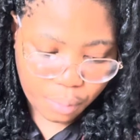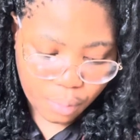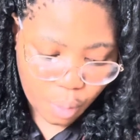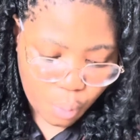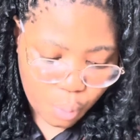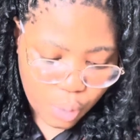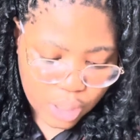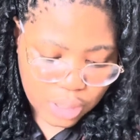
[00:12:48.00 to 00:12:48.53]

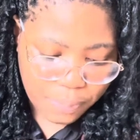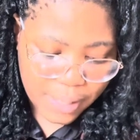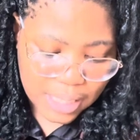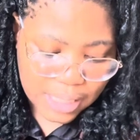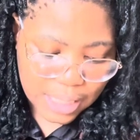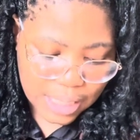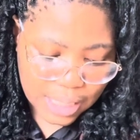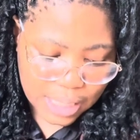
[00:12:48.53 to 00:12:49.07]
which
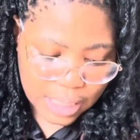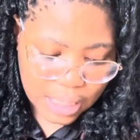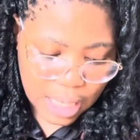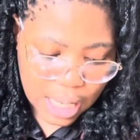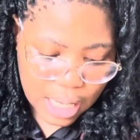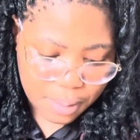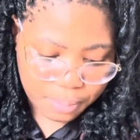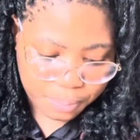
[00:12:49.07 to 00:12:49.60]
basically
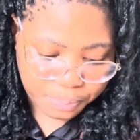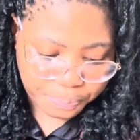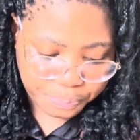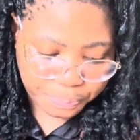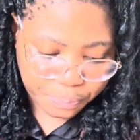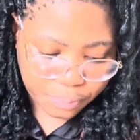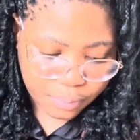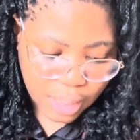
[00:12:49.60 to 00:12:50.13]

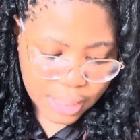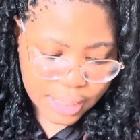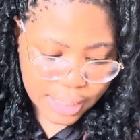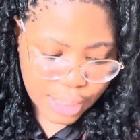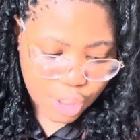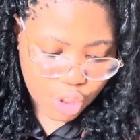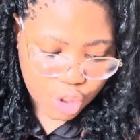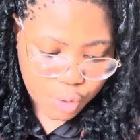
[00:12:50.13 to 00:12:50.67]

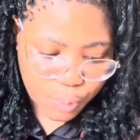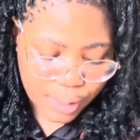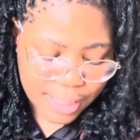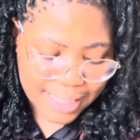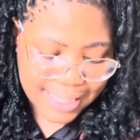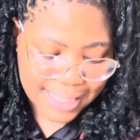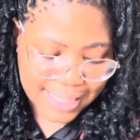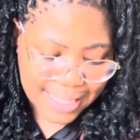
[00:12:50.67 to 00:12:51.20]
deals
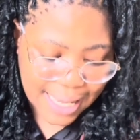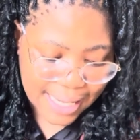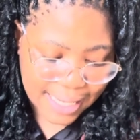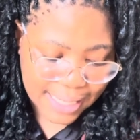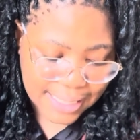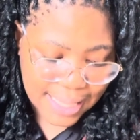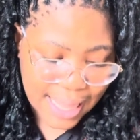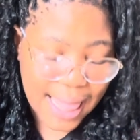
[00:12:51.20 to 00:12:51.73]
with
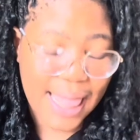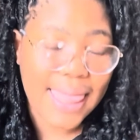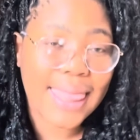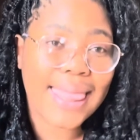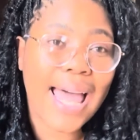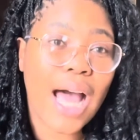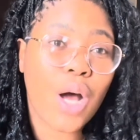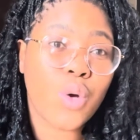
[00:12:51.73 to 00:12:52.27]

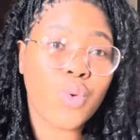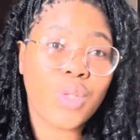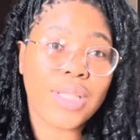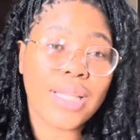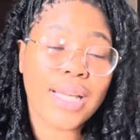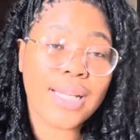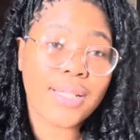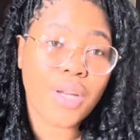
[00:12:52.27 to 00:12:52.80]

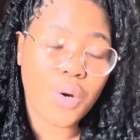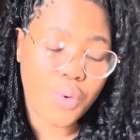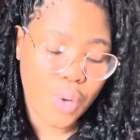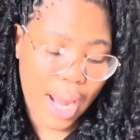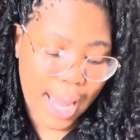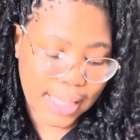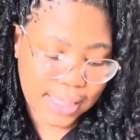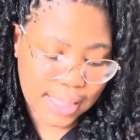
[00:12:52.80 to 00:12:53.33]
600,000
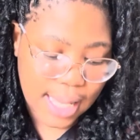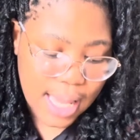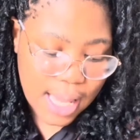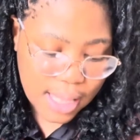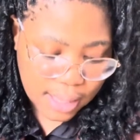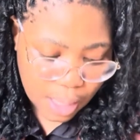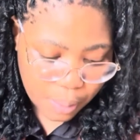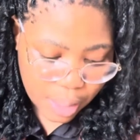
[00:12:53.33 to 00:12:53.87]
rands.
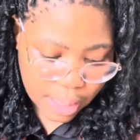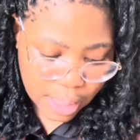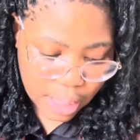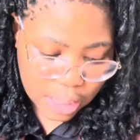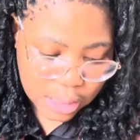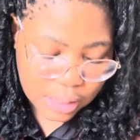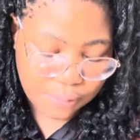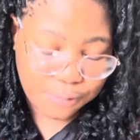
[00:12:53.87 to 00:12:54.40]
That one
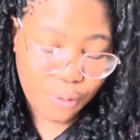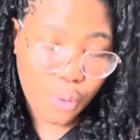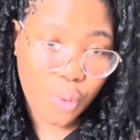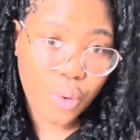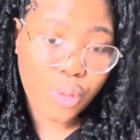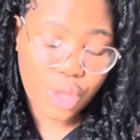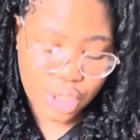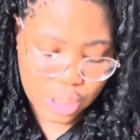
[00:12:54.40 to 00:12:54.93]
is
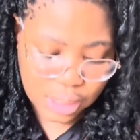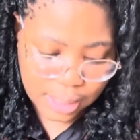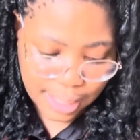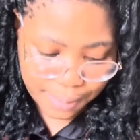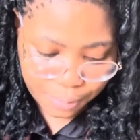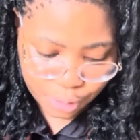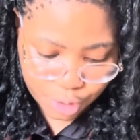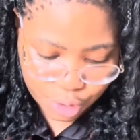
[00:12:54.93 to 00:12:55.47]
for the
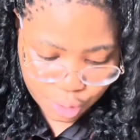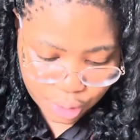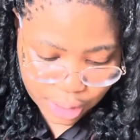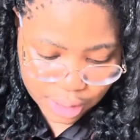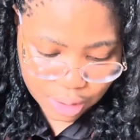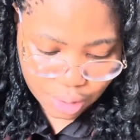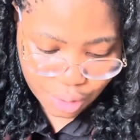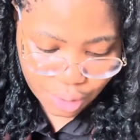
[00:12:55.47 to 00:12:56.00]
disabled
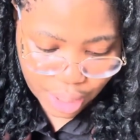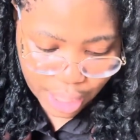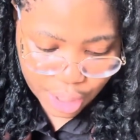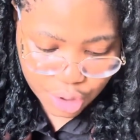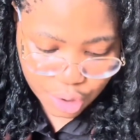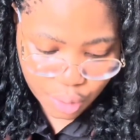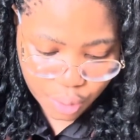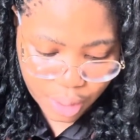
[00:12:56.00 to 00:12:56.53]
students. So you
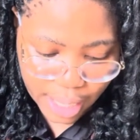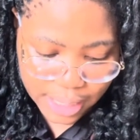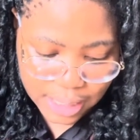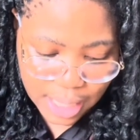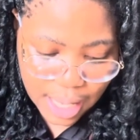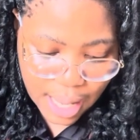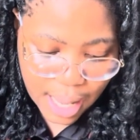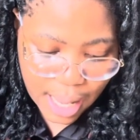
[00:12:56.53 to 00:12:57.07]
can show that
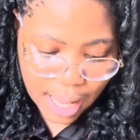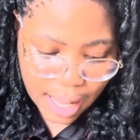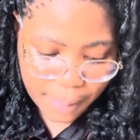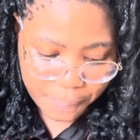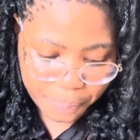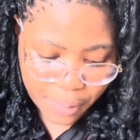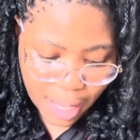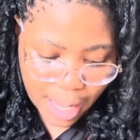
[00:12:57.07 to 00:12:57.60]
I
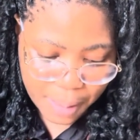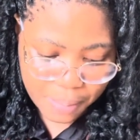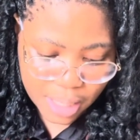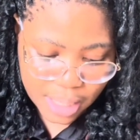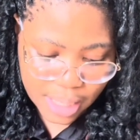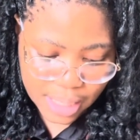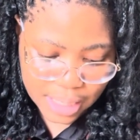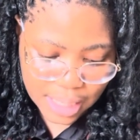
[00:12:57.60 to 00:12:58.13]

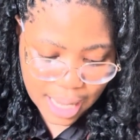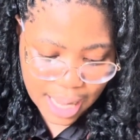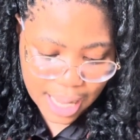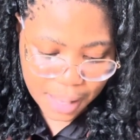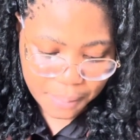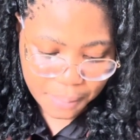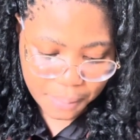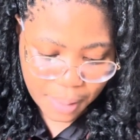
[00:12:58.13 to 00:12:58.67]

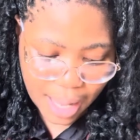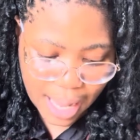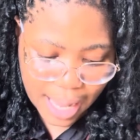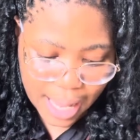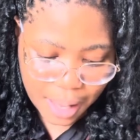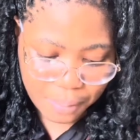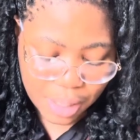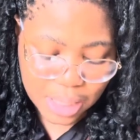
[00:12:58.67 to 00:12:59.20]

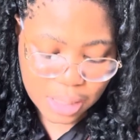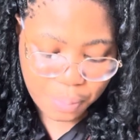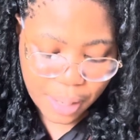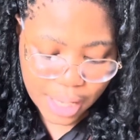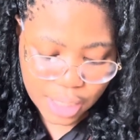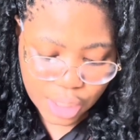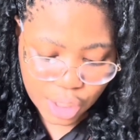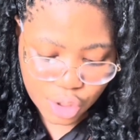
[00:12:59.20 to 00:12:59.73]
am
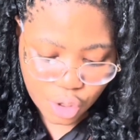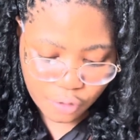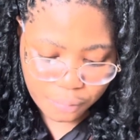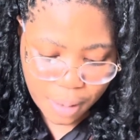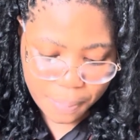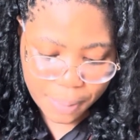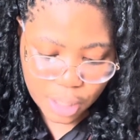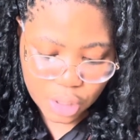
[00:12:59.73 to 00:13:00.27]
independent of
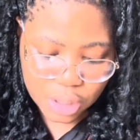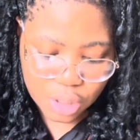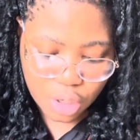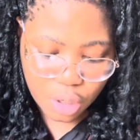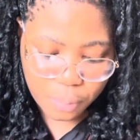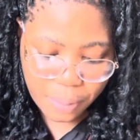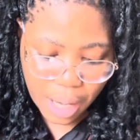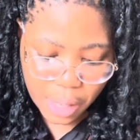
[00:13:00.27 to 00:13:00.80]
my
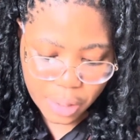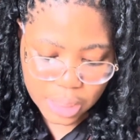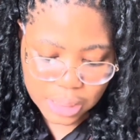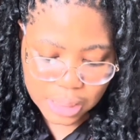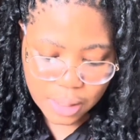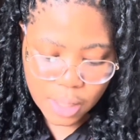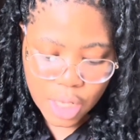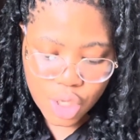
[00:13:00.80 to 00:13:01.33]
biological
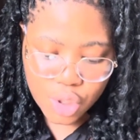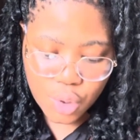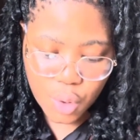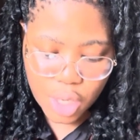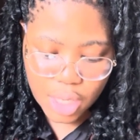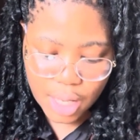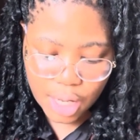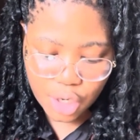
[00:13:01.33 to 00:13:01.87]
parents. So
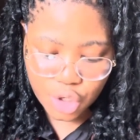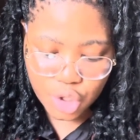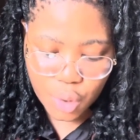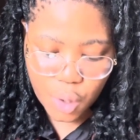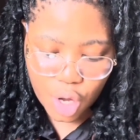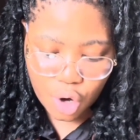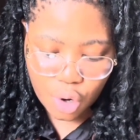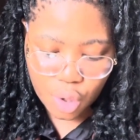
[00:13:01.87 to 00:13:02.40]
here you
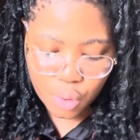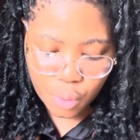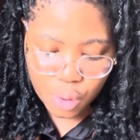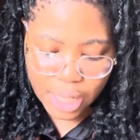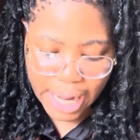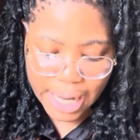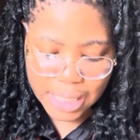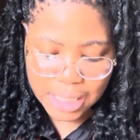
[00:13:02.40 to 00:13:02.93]
show a court
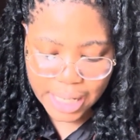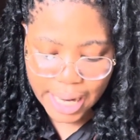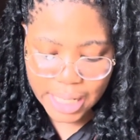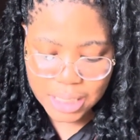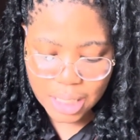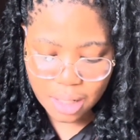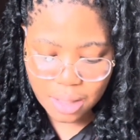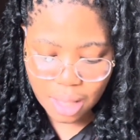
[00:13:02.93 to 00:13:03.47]
order
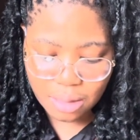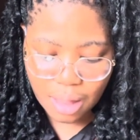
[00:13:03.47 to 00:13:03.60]
indicating that the